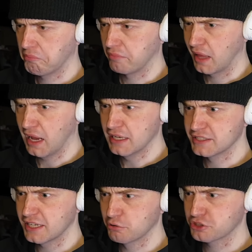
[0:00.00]
Nice,
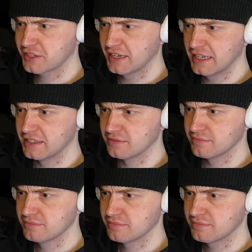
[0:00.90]
that looks clean.
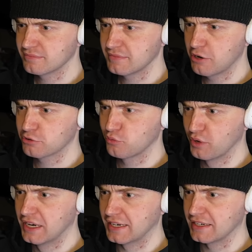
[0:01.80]
That looks
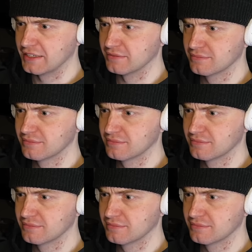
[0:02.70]
really clean.